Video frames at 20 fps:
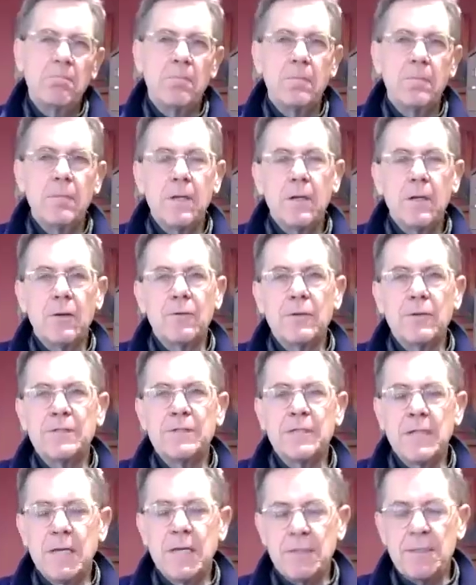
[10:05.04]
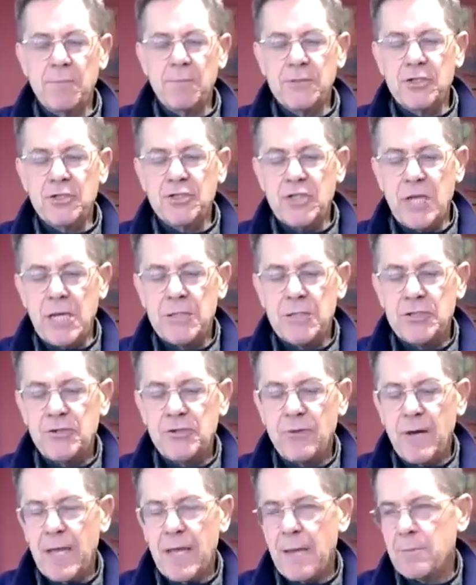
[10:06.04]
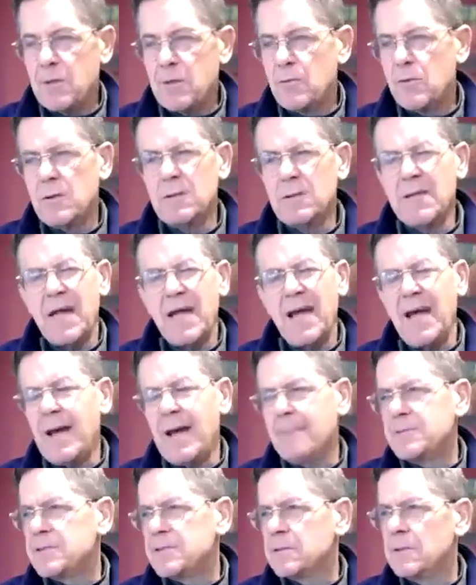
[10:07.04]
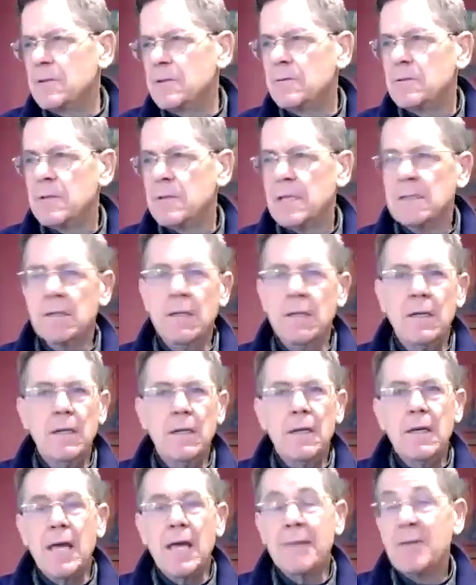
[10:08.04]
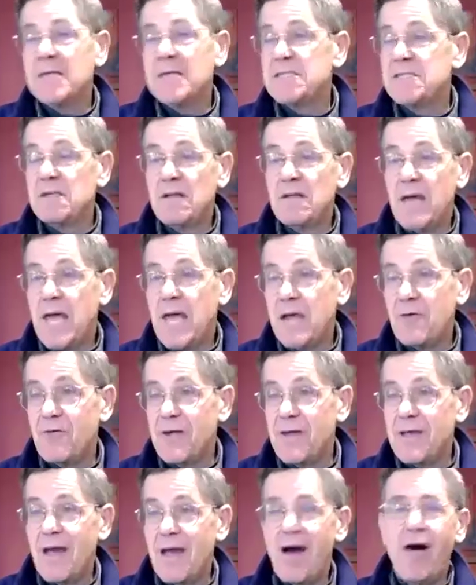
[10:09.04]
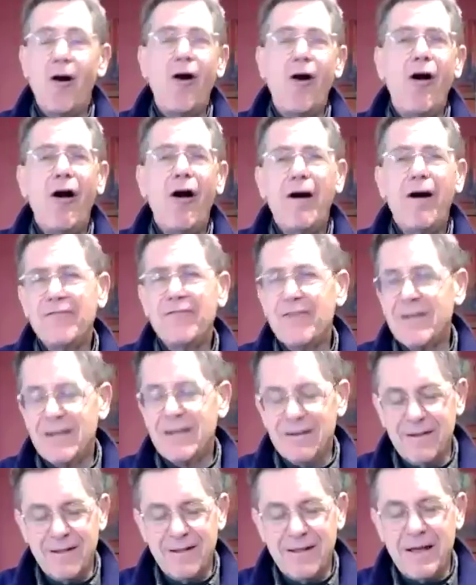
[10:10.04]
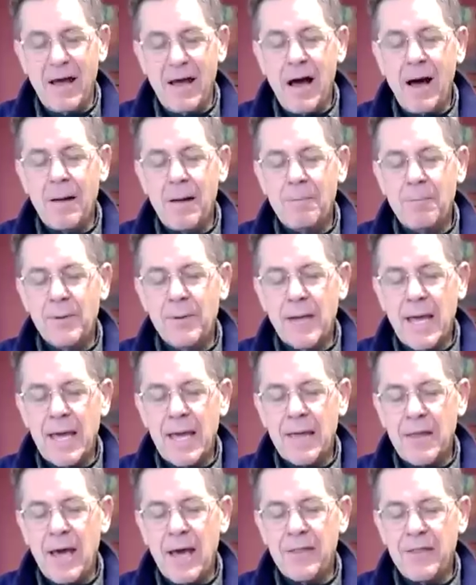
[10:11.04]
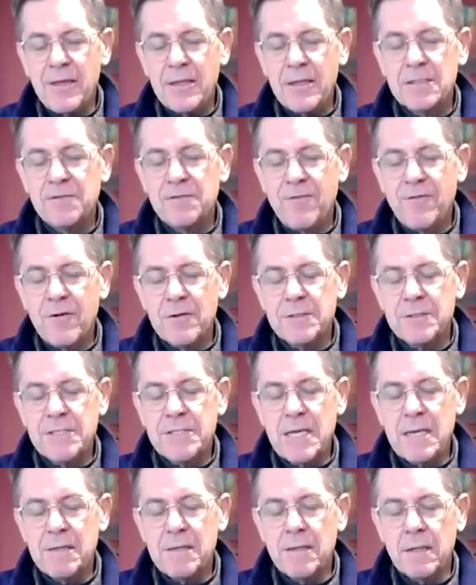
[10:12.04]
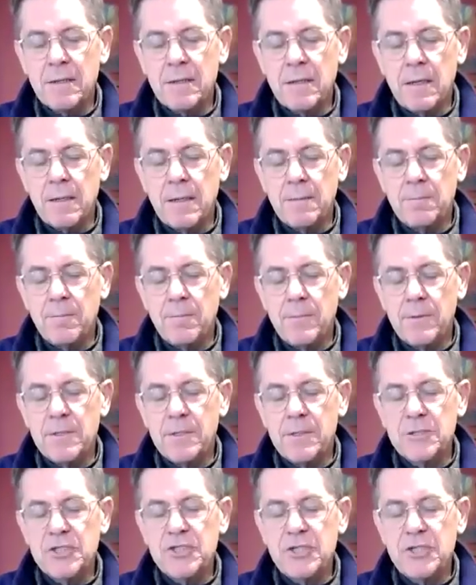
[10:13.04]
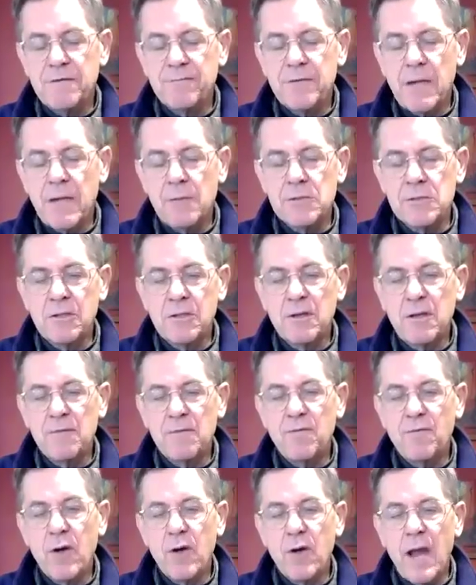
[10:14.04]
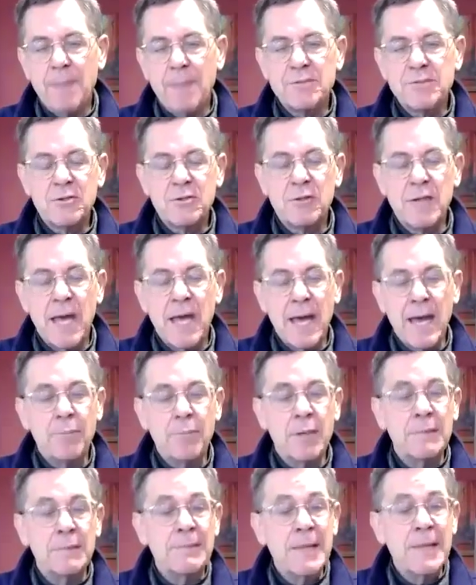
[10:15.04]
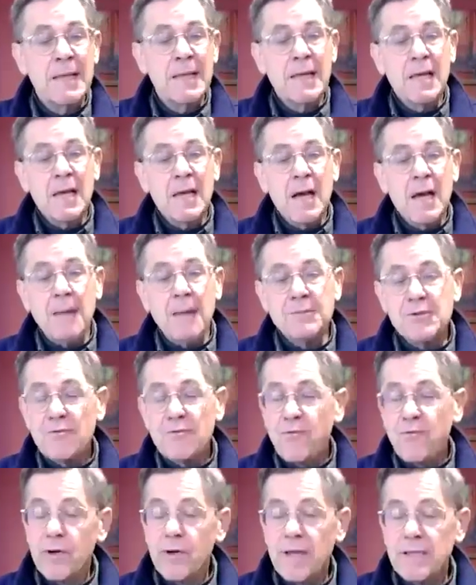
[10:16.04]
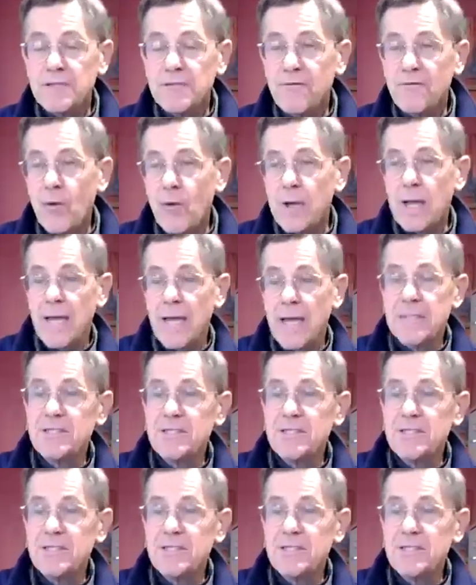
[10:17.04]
You know, did it change who I am in the world? Absolutely. Am I still angry? Often. But I think it's fair to say that the shift that I was looking for absolutely happened. So 4 days, 4 nights.